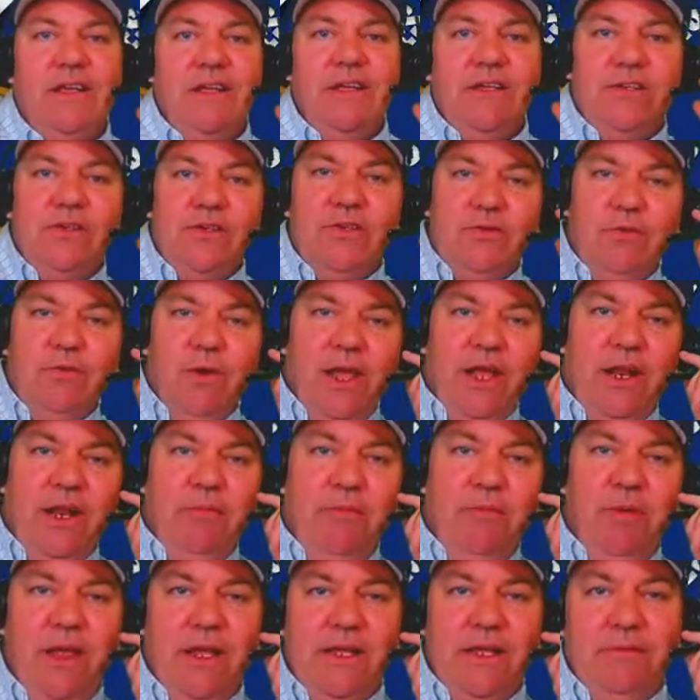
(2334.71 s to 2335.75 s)
Swing and
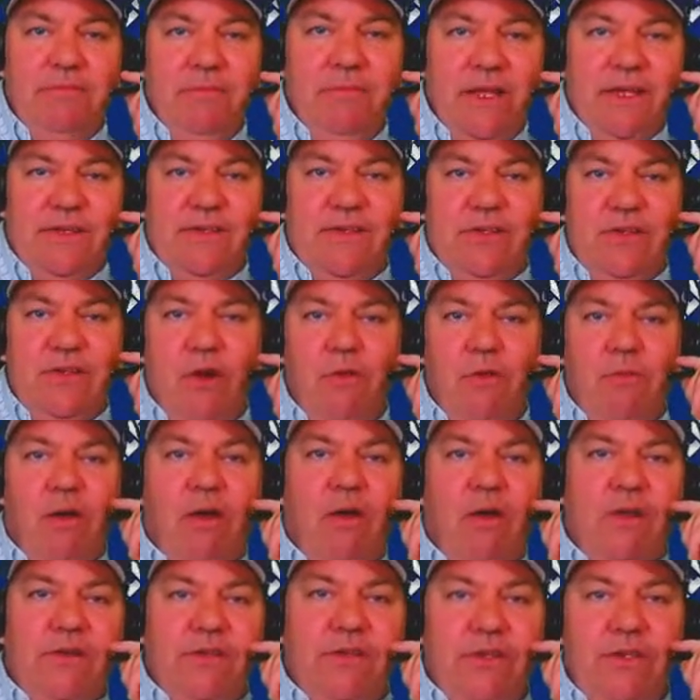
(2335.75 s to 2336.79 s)
a miss. No
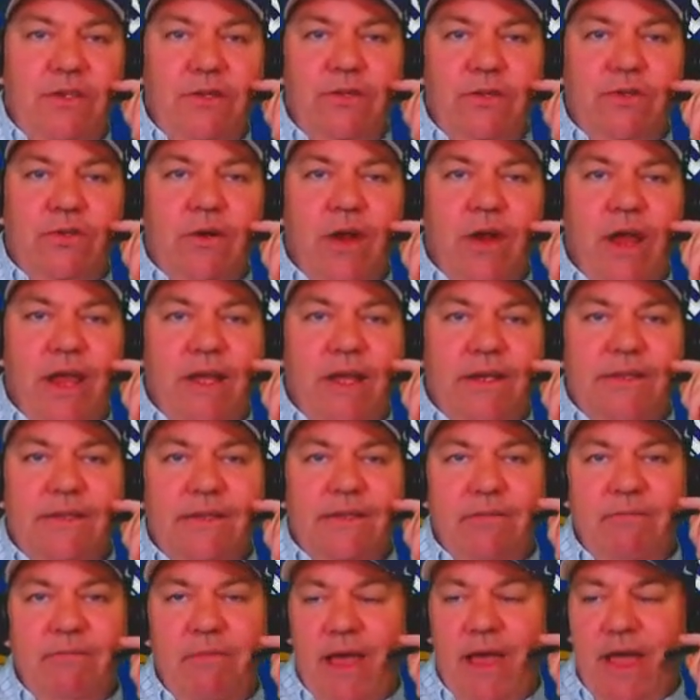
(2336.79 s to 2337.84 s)
balls, 2 strikes
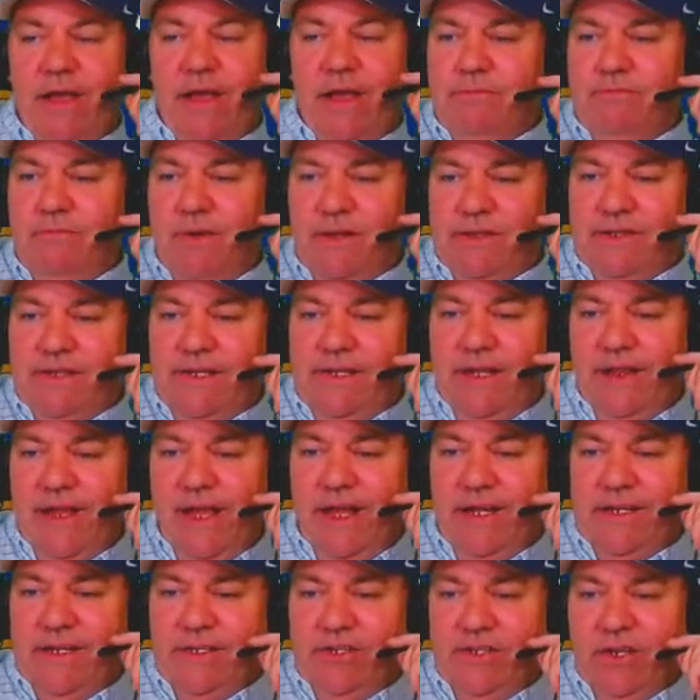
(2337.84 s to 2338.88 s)
to Max Muncy,
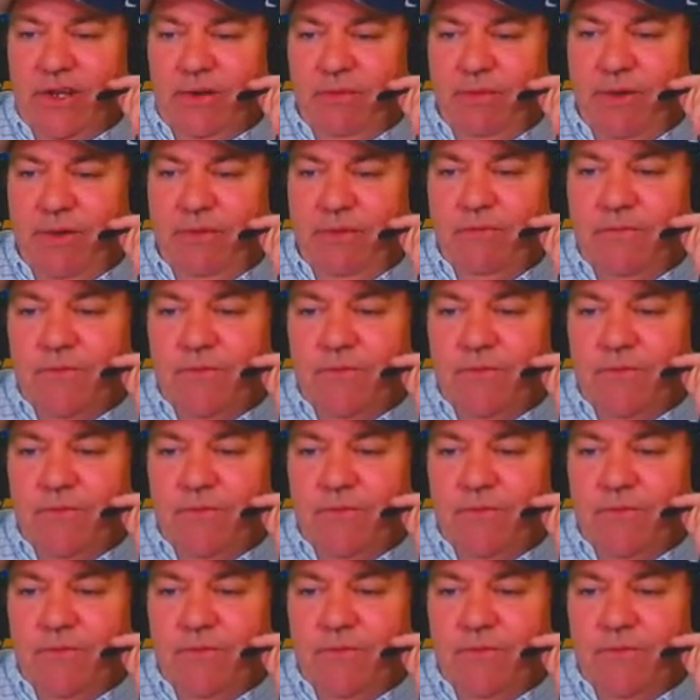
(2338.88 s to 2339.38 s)
ladies and gentlemen.